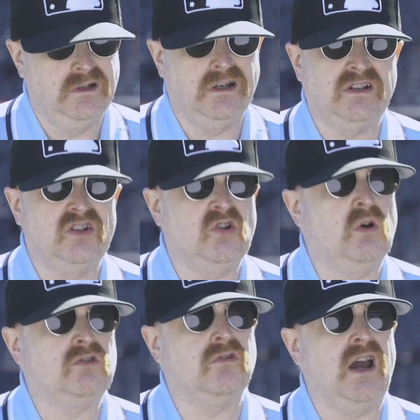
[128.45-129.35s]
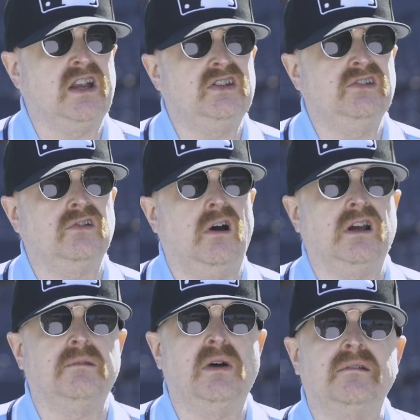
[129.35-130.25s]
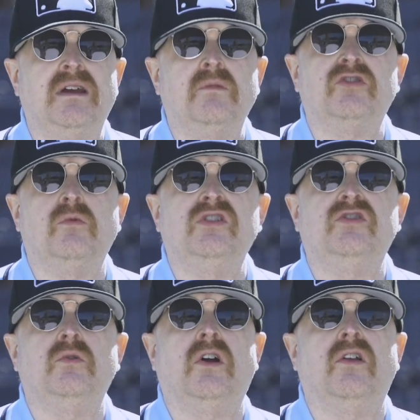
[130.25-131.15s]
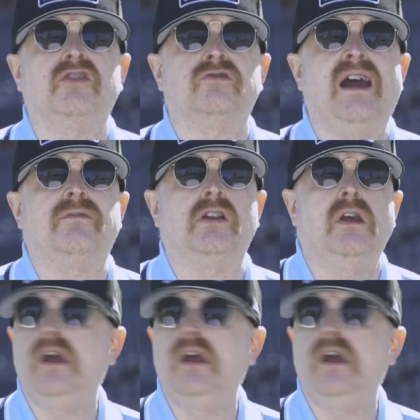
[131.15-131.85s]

I don't know what grind she's talking about, and I was the one doing all the traveling.